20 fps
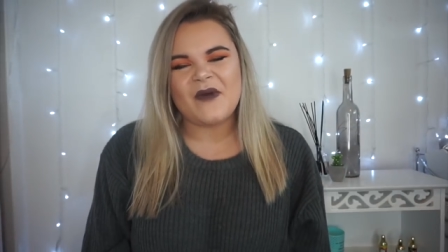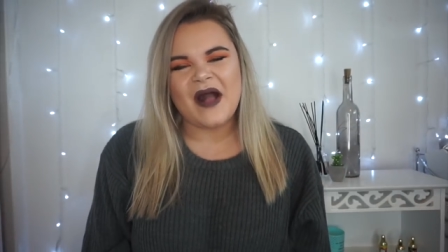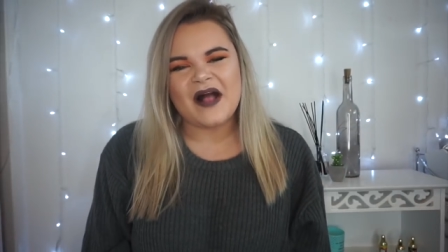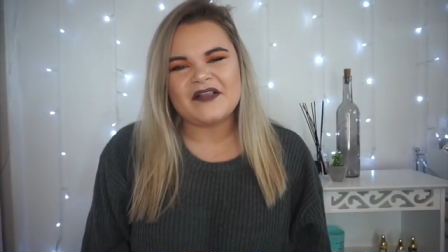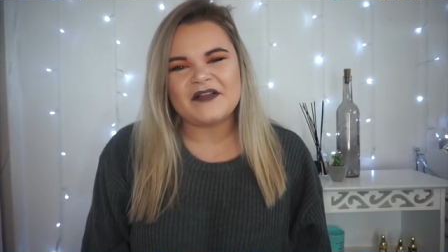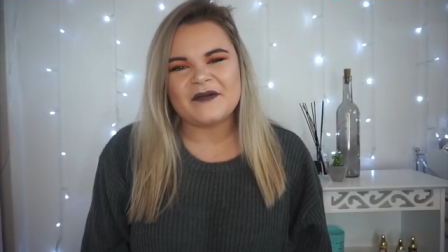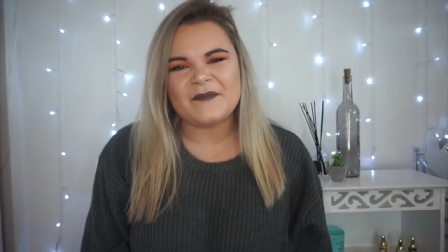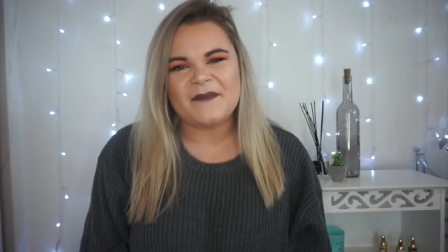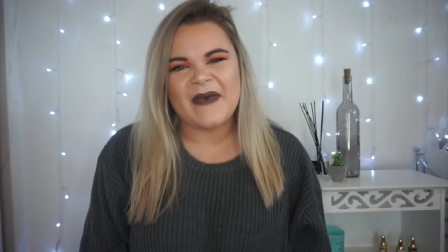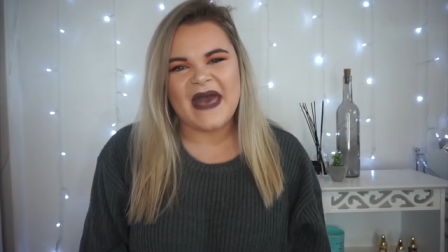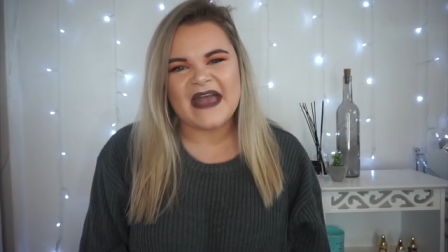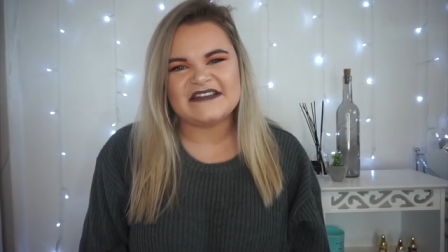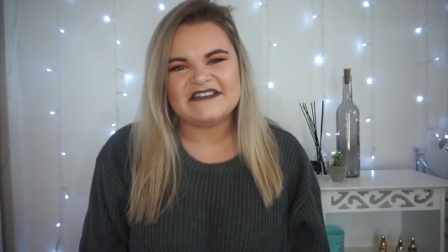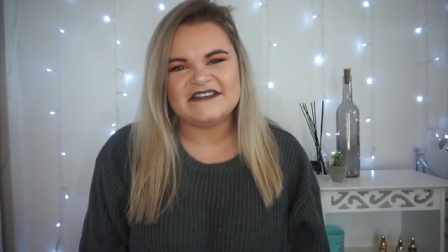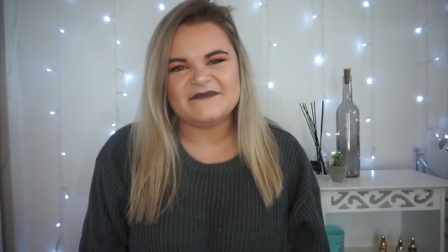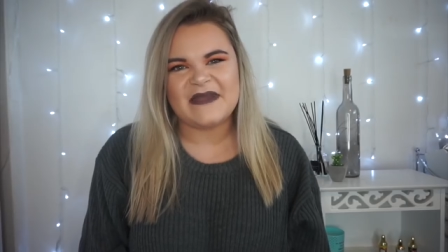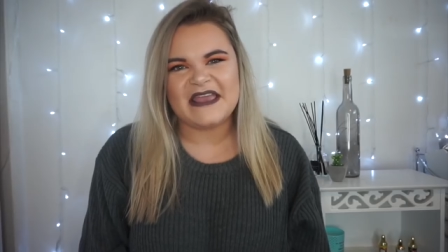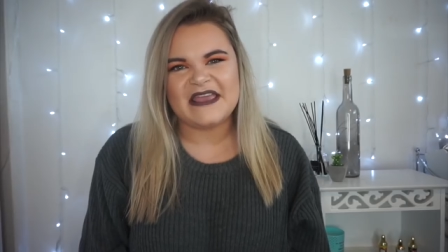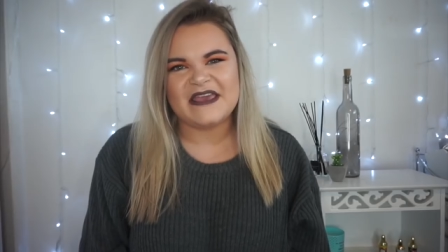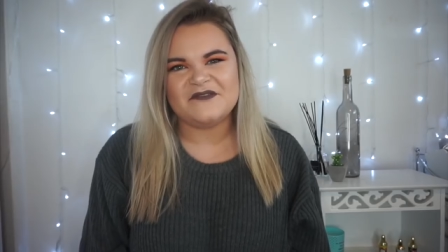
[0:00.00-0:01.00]
Welcome back to
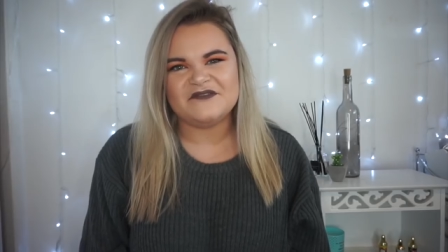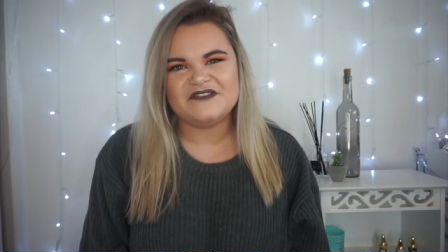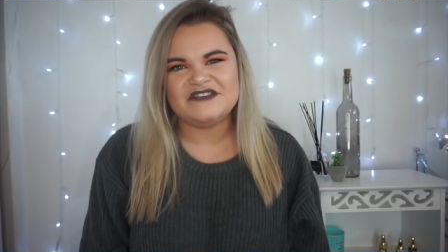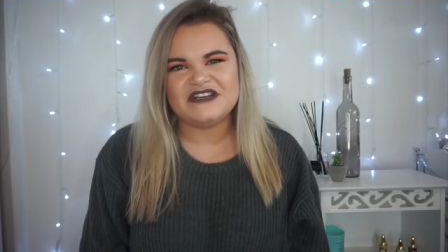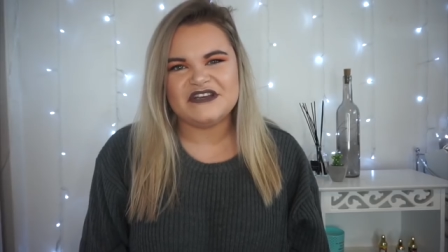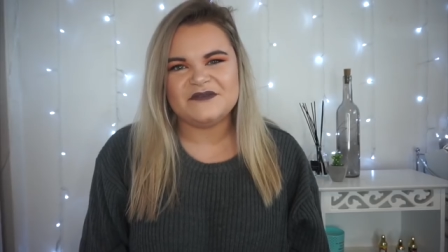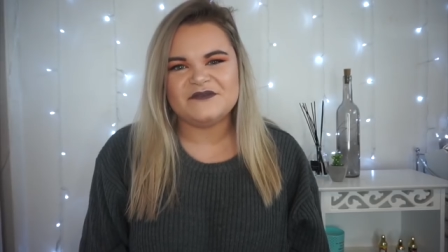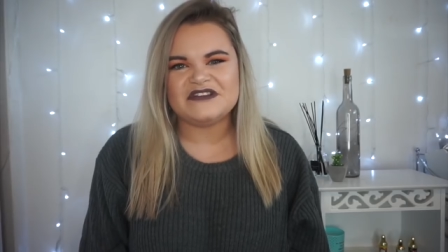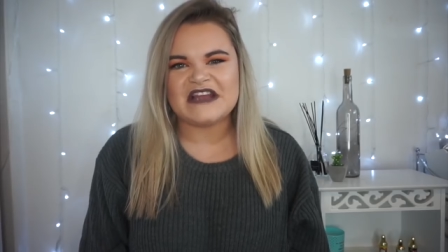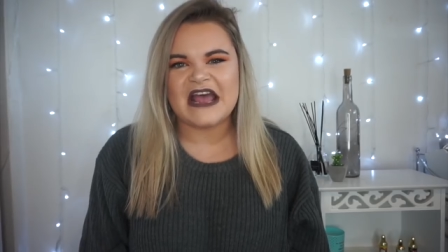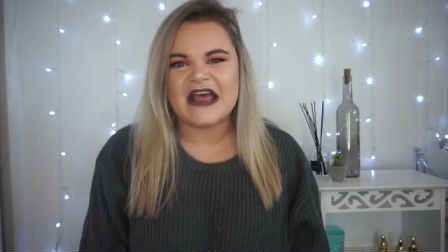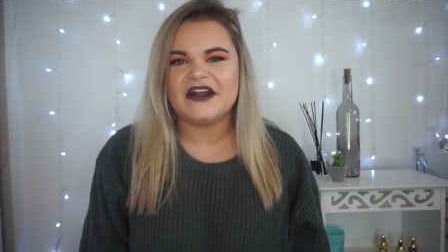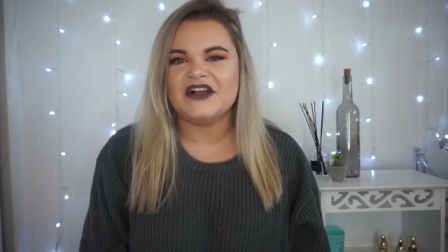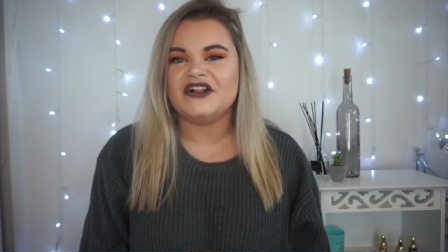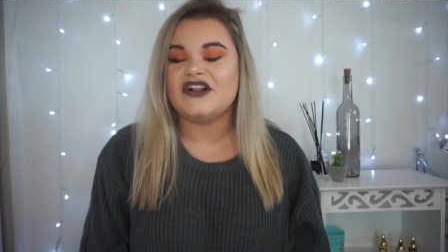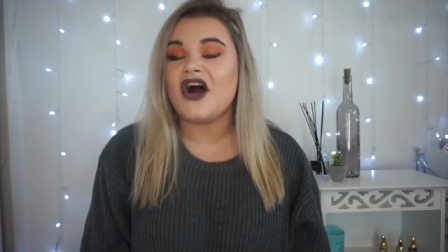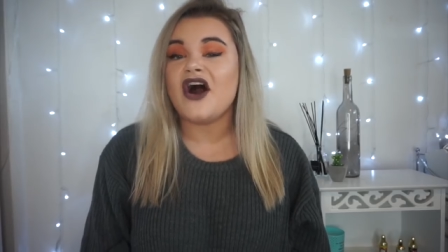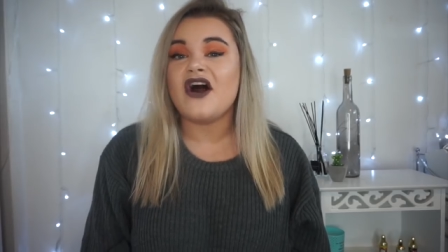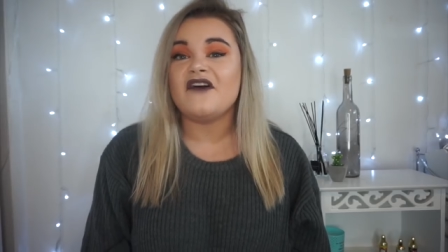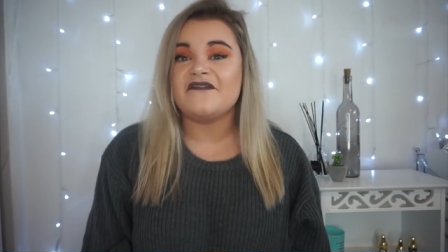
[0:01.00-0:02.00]
my YouTube
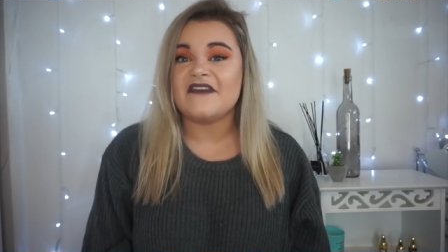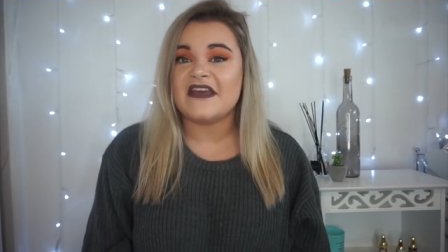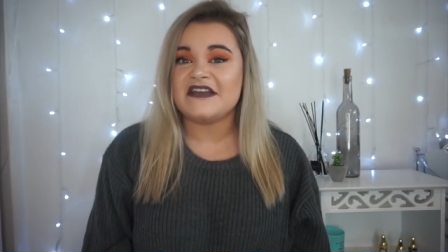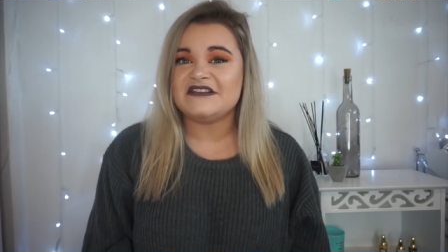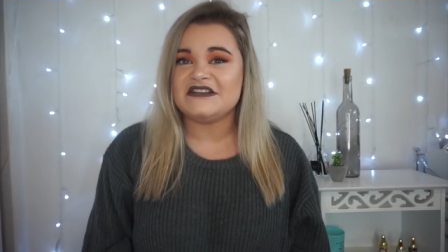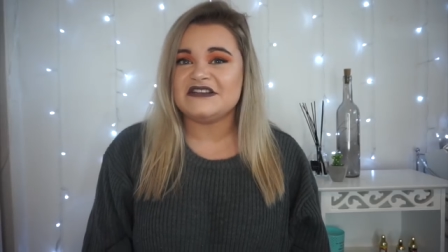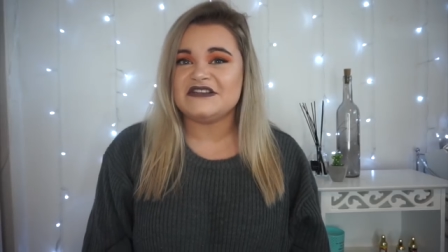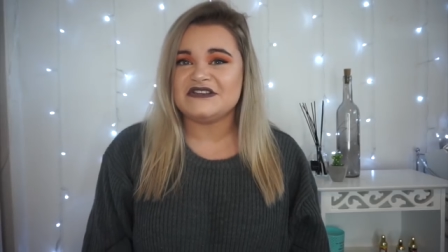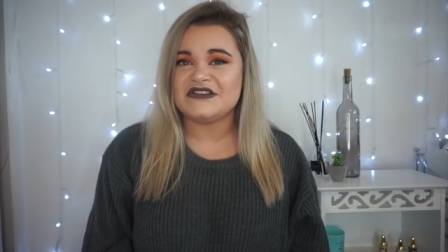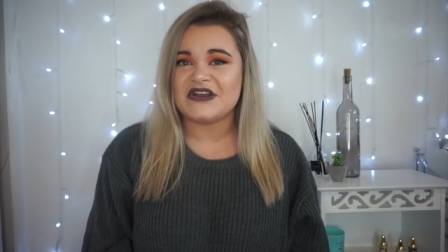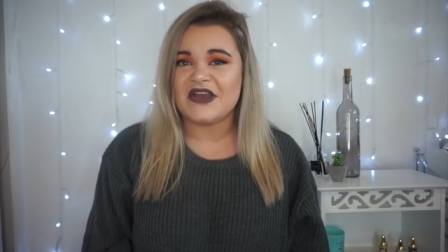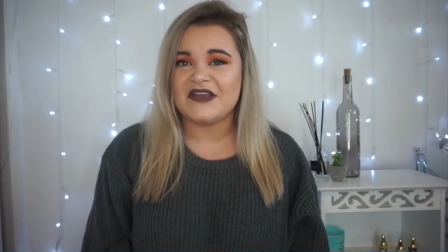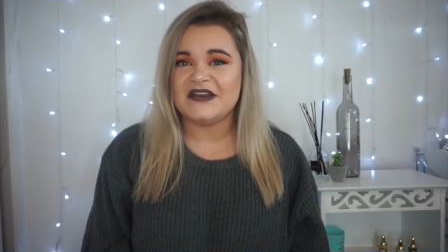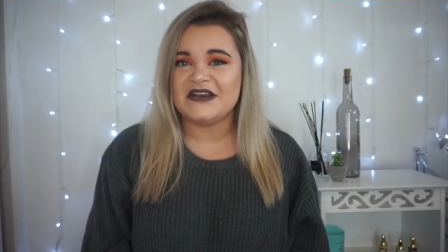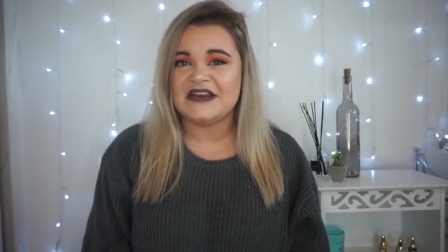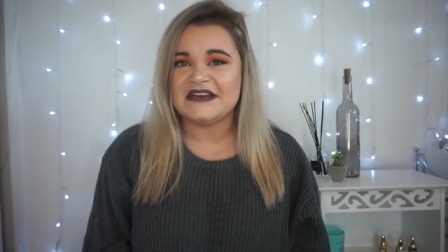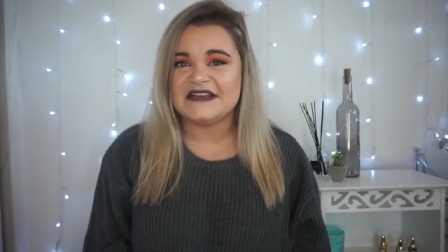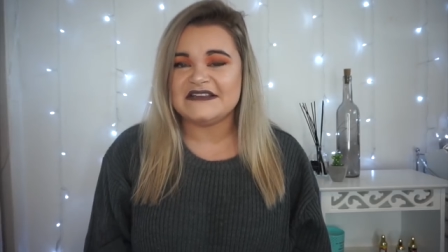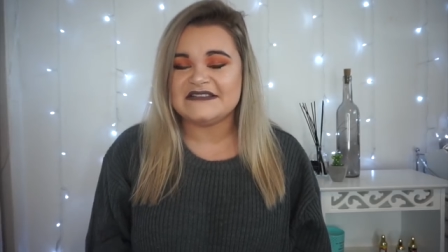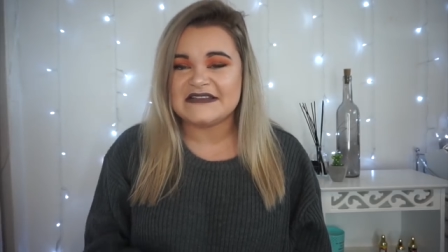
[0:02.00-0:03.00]
channel, or if you're just
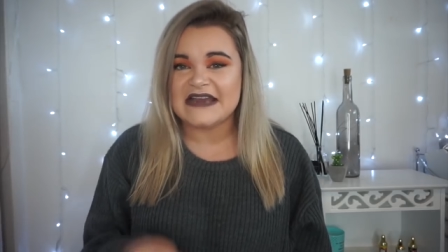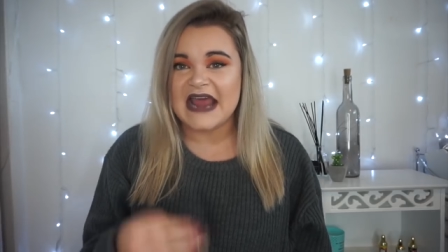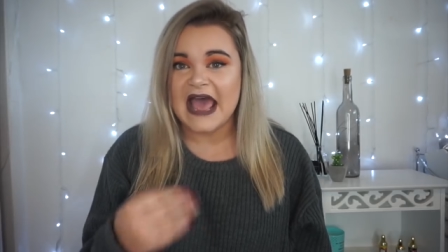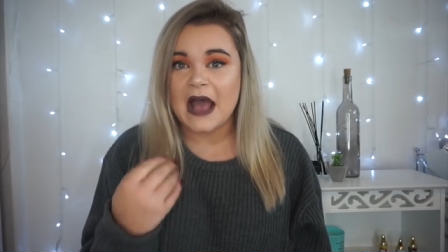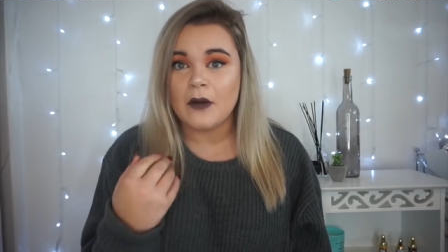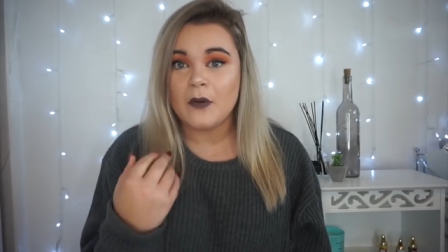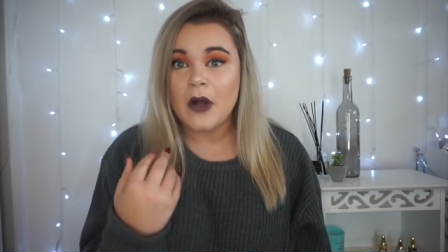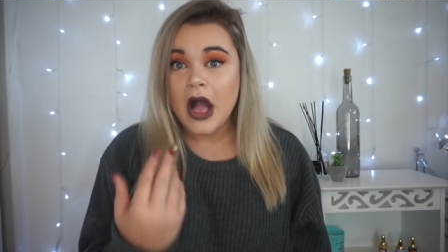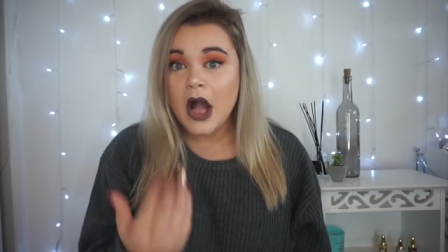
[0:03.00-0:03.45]
joining us now,